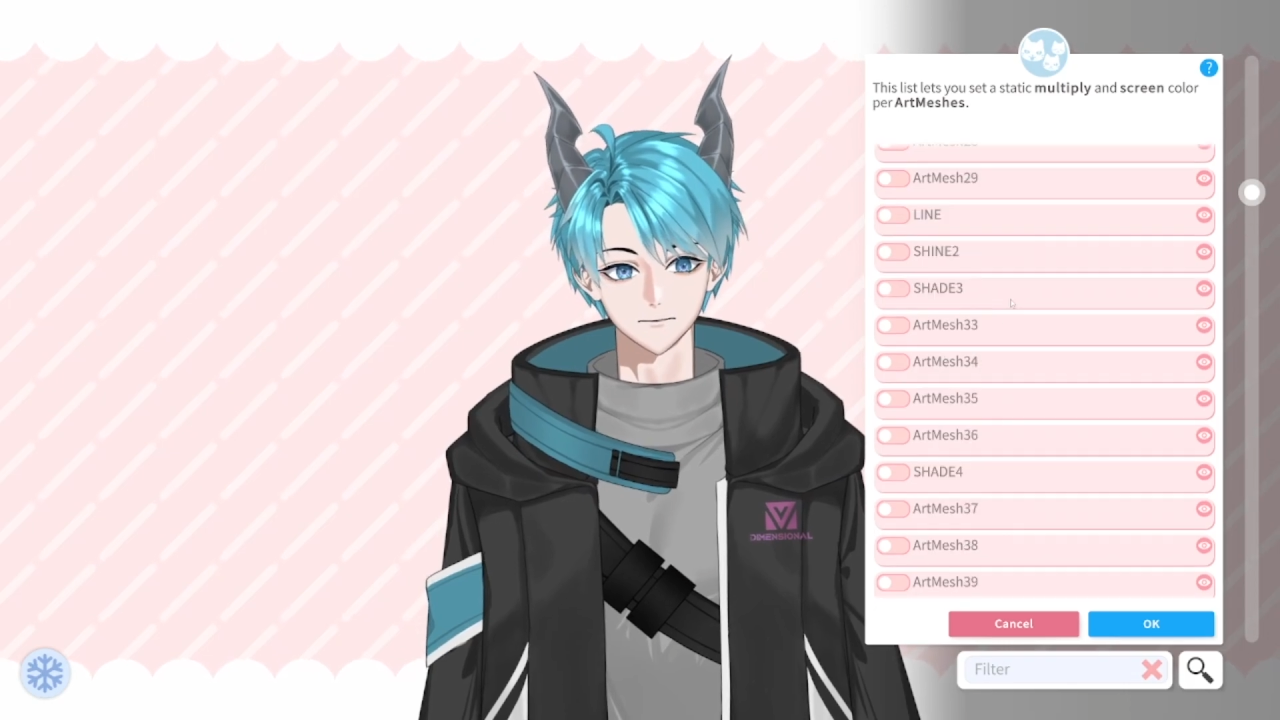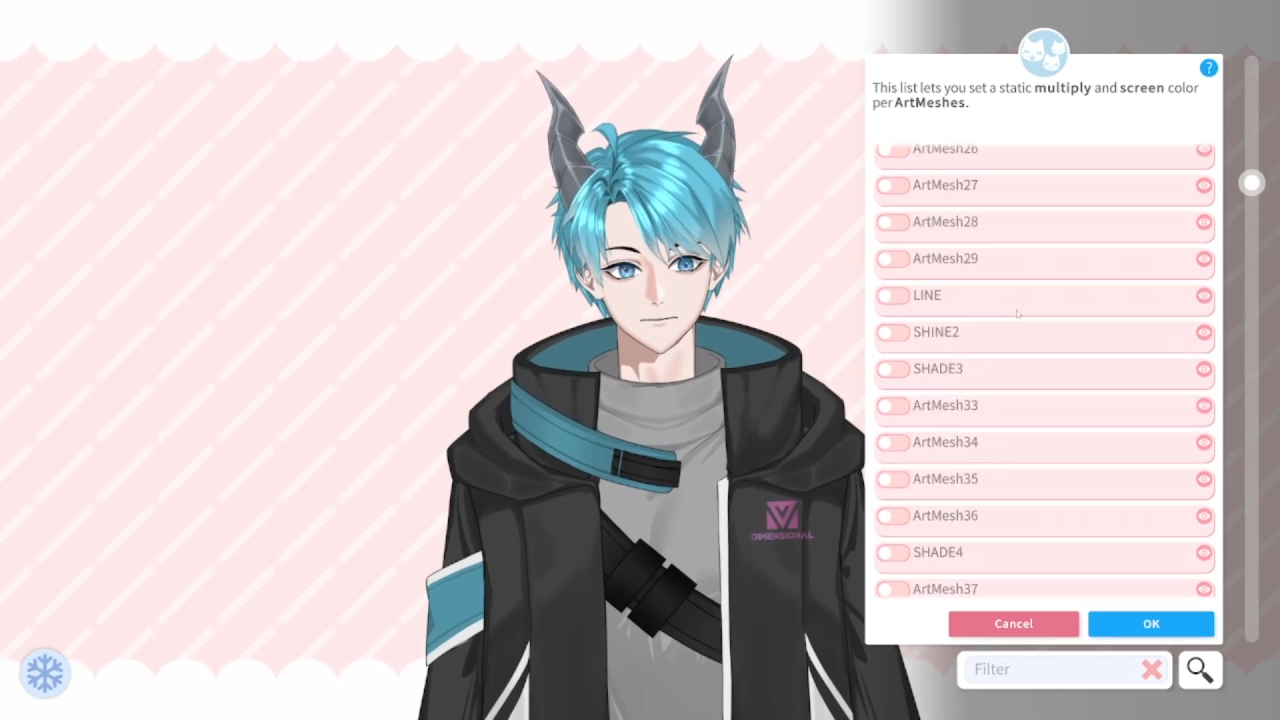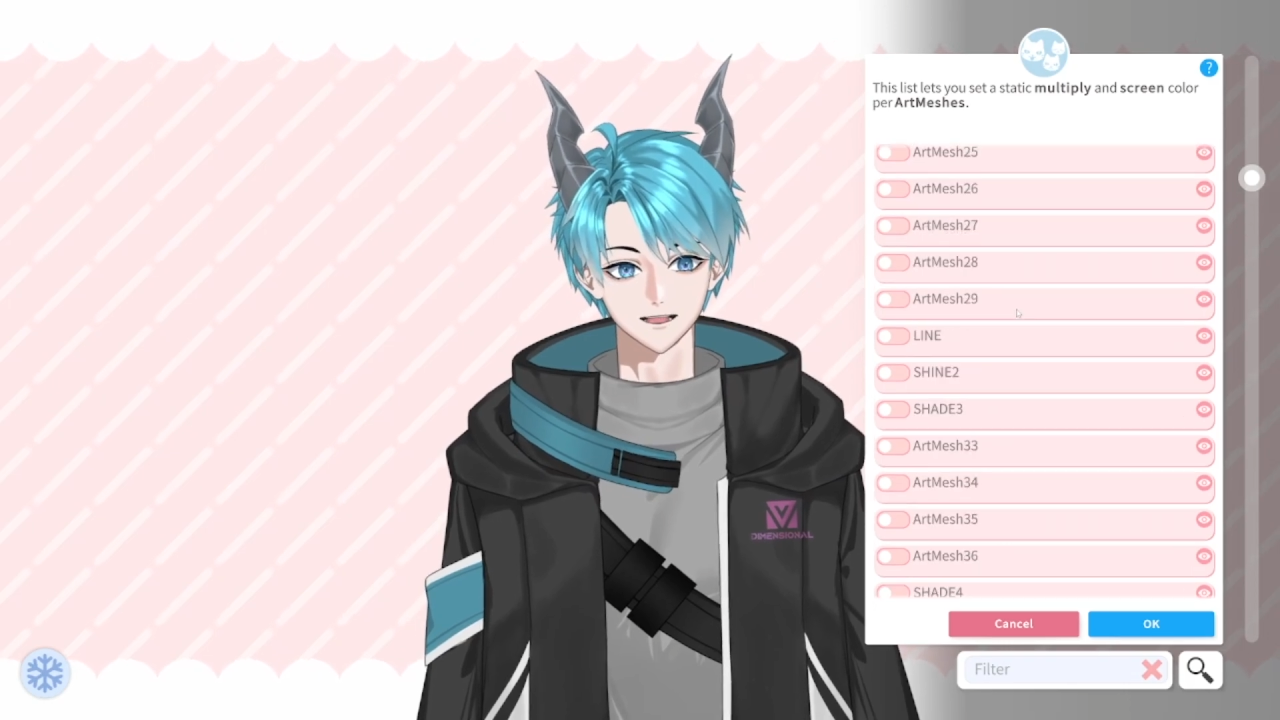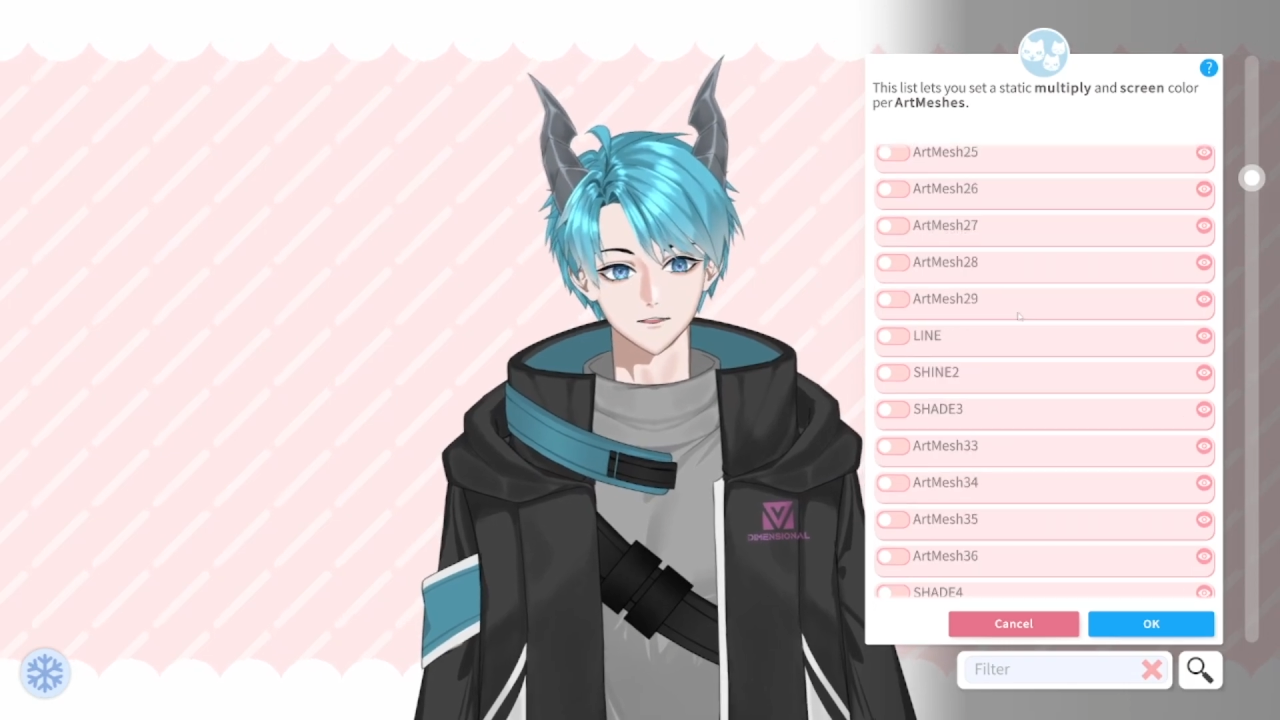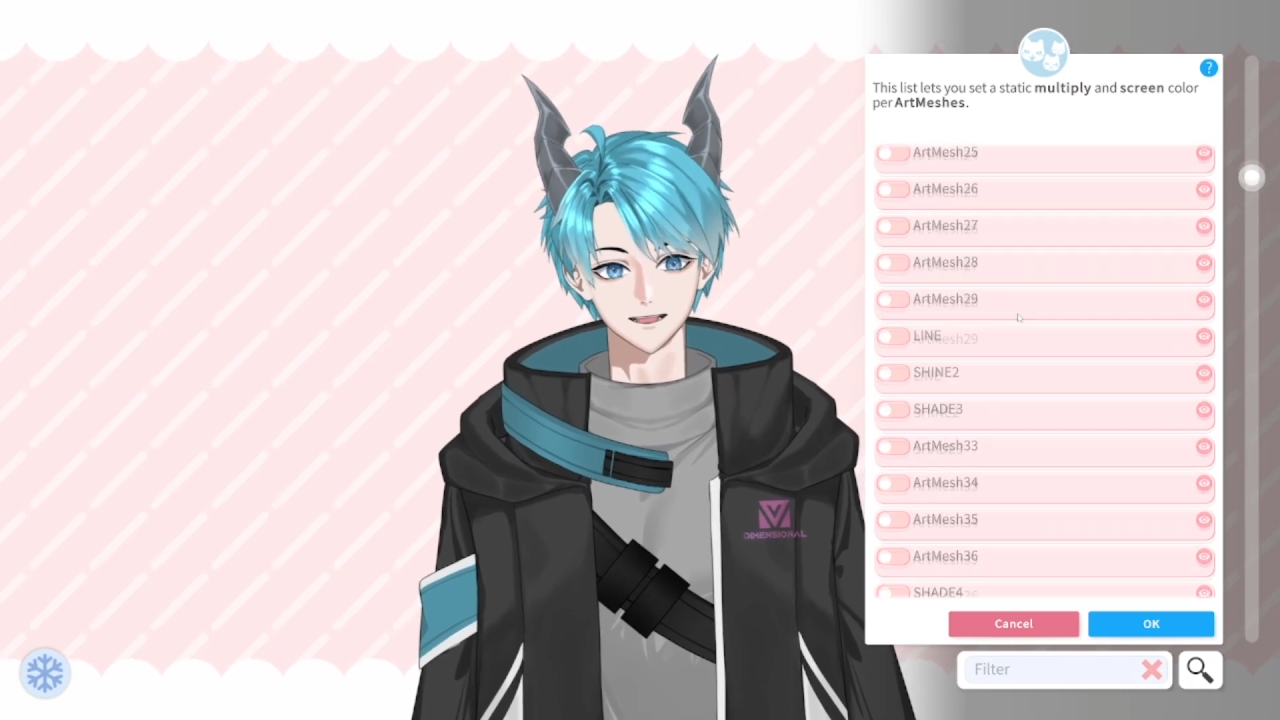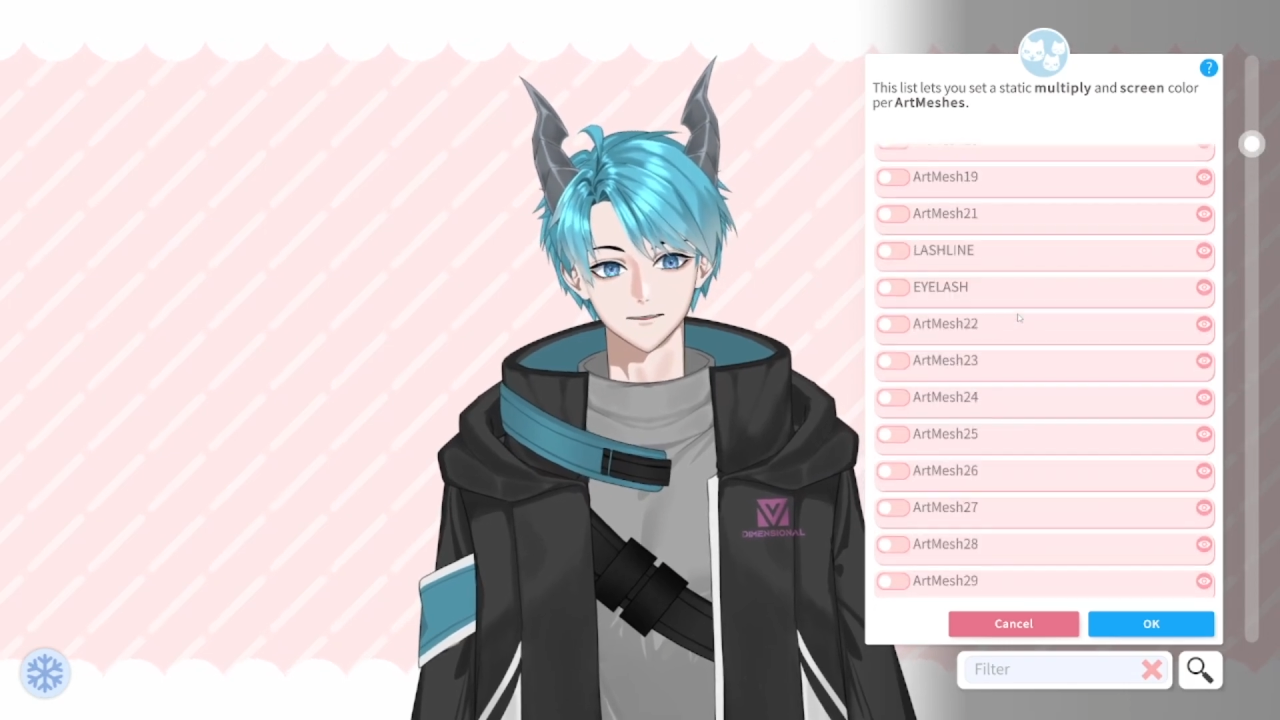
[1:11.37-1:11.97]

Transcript: some that